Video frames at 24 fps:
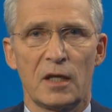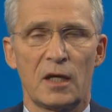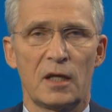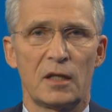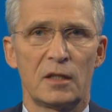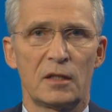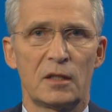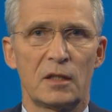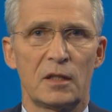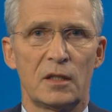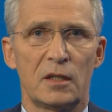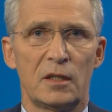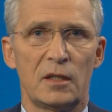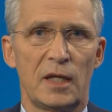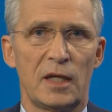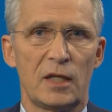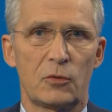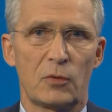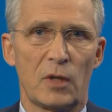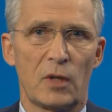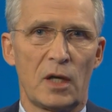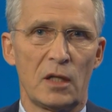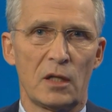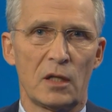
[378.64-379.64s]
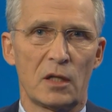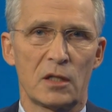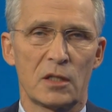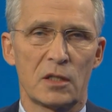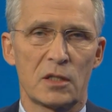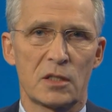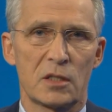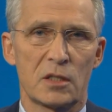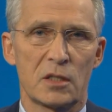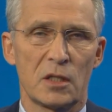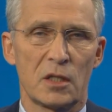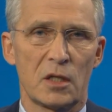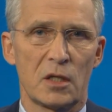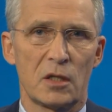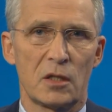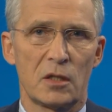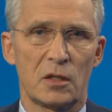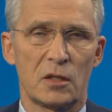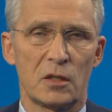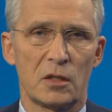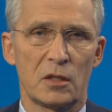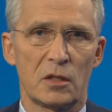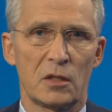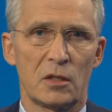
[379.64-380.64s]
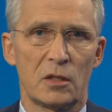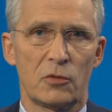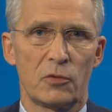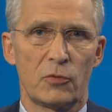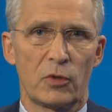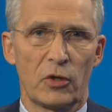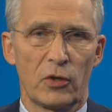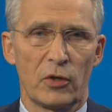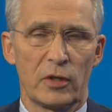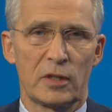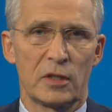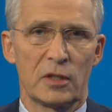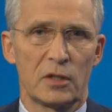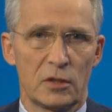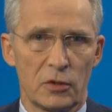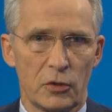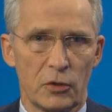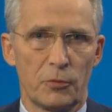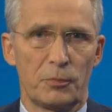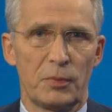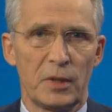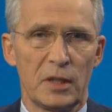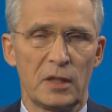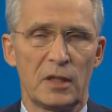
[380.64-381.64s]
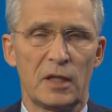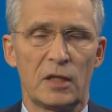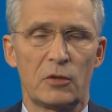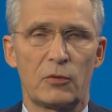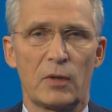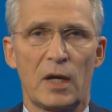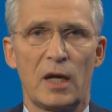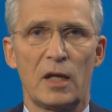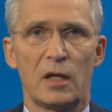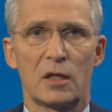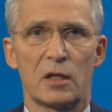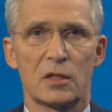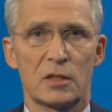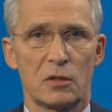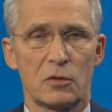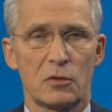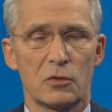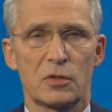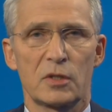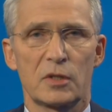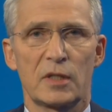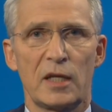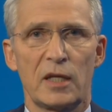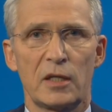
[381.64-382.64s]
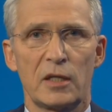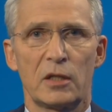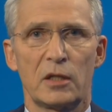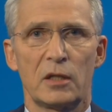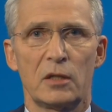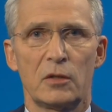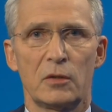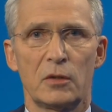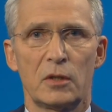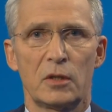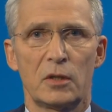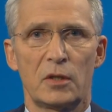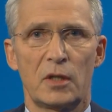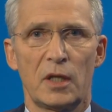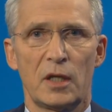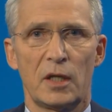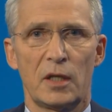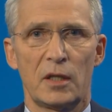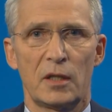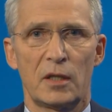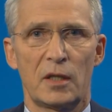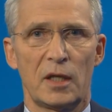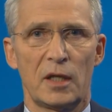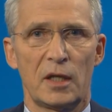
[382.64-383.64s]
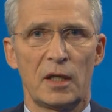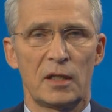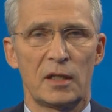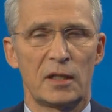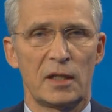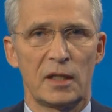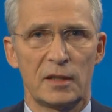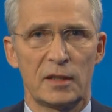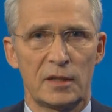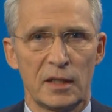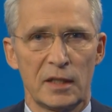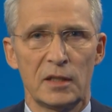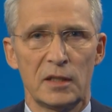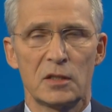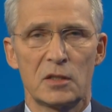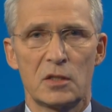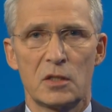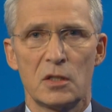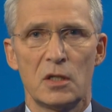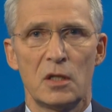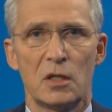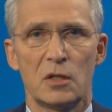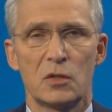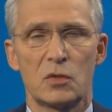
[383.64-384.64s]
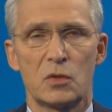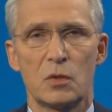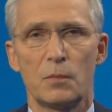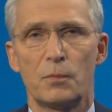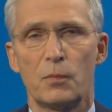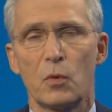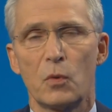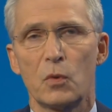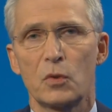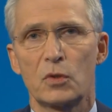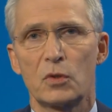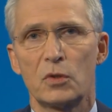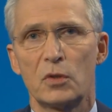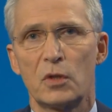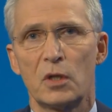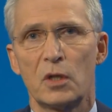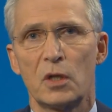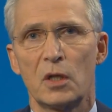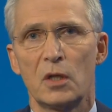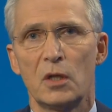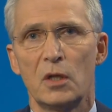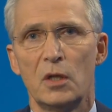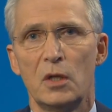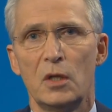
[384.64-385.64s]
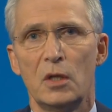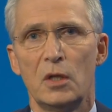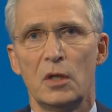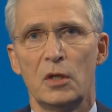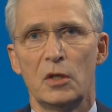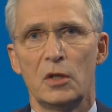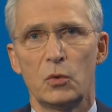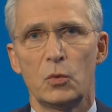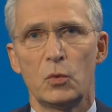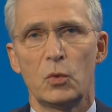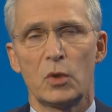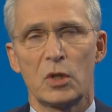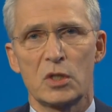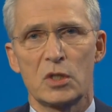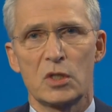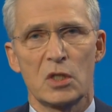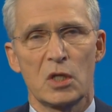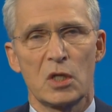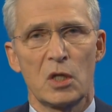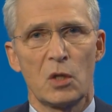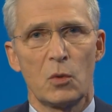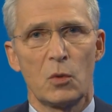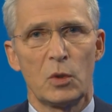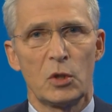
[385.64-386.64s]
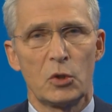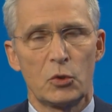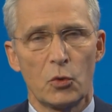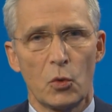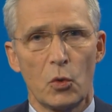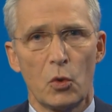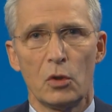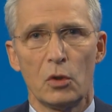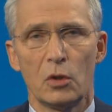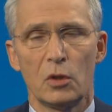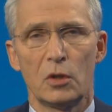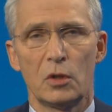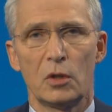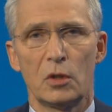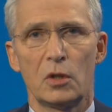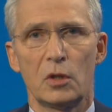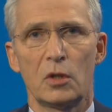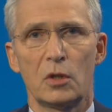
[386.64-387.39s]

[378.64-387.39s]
and NATO allies regretted, the European NATO allies and also Canada, they didn't support the US withdrawal